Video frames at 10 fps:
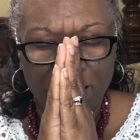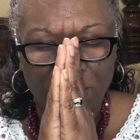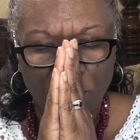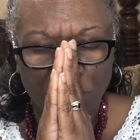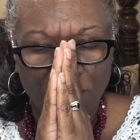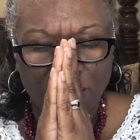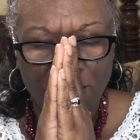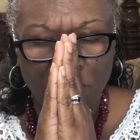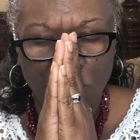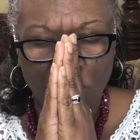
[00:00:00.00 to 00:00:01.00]
health
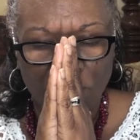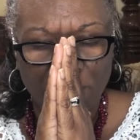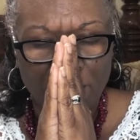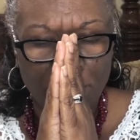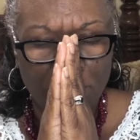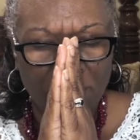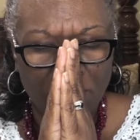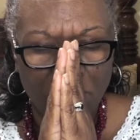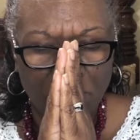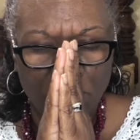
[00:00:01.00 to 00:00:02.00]
and our wealth, and
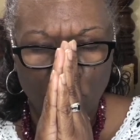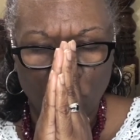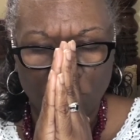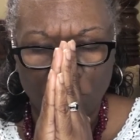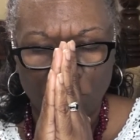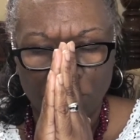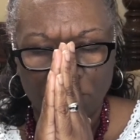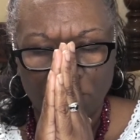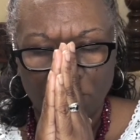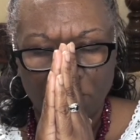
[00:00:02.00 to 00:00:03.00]
many, many more, Lord.
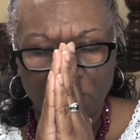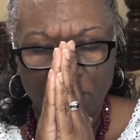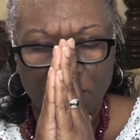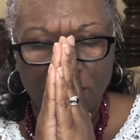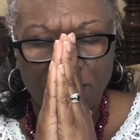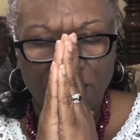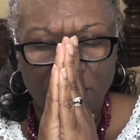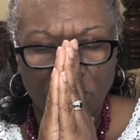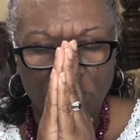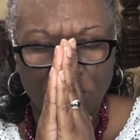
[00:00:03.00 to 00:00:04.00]

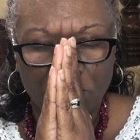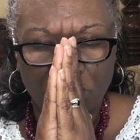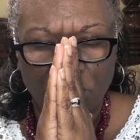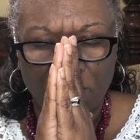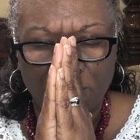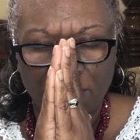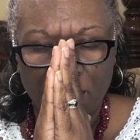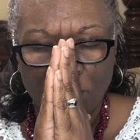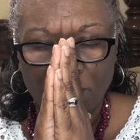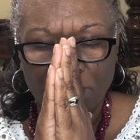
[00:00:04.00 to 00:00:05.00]
Thank you, Jesus, for
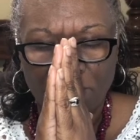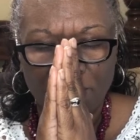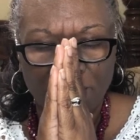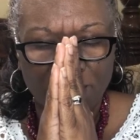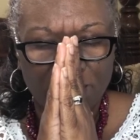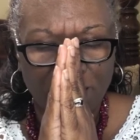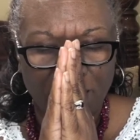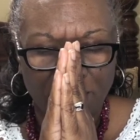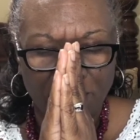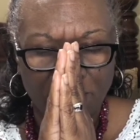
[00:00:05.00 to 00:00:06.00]
allowing us another
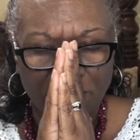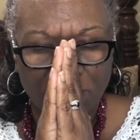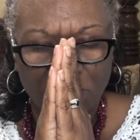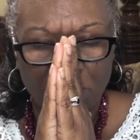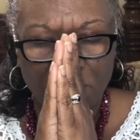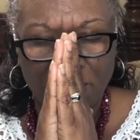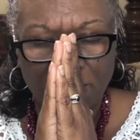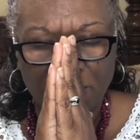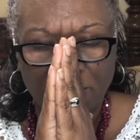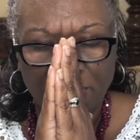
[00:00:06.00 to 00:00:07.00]
day to
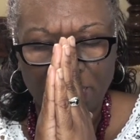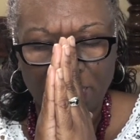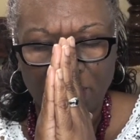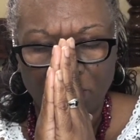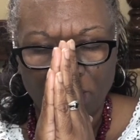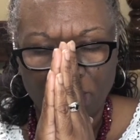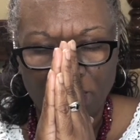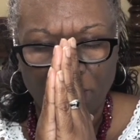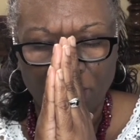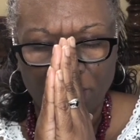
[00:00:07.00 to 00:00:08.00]
make clean or
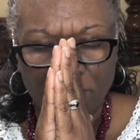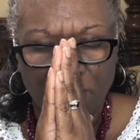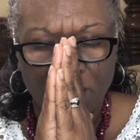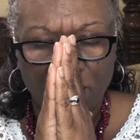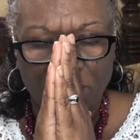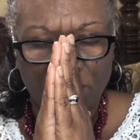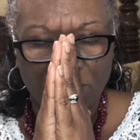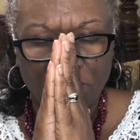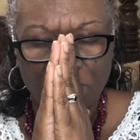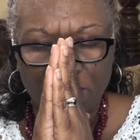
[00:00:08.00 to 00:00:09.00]
clearance of
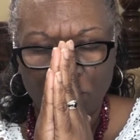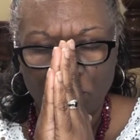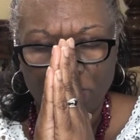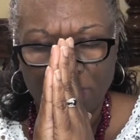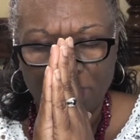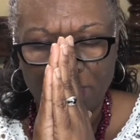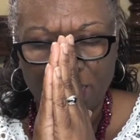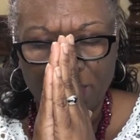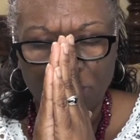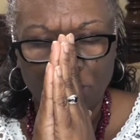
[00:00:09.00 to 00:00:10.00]
something that we did
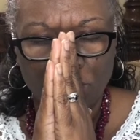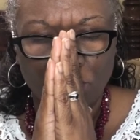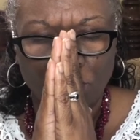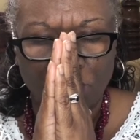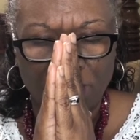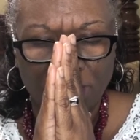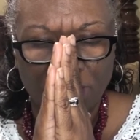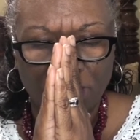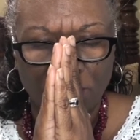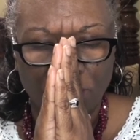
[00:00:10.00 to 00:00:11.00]
not do correct
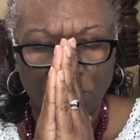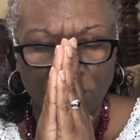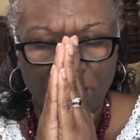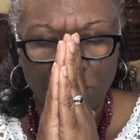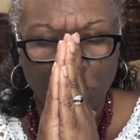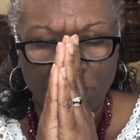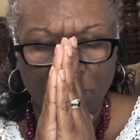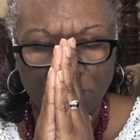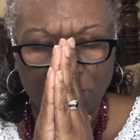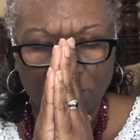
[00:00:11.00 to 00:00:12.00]
the first time
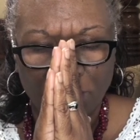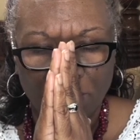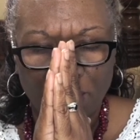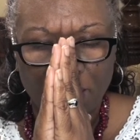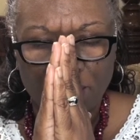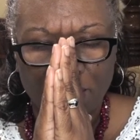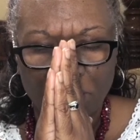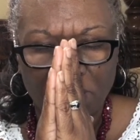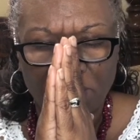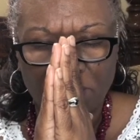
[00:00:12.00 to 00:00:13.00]
around.
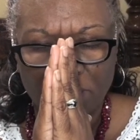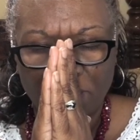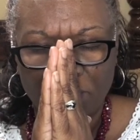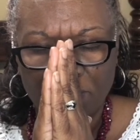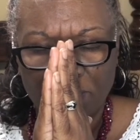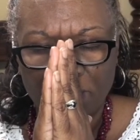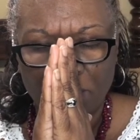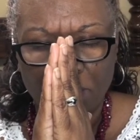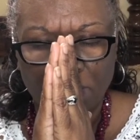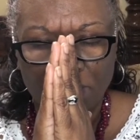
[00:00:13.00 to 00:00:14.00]
That means to give us the
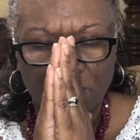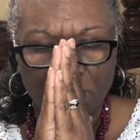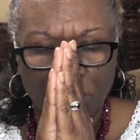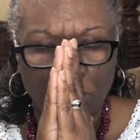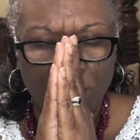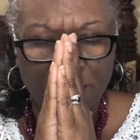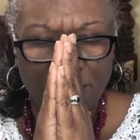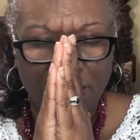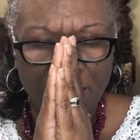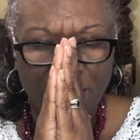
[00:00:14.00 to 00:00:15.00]
ability to go
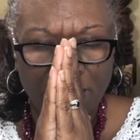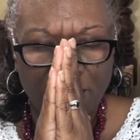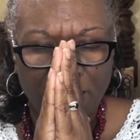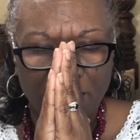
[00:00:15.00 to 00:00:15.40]
back and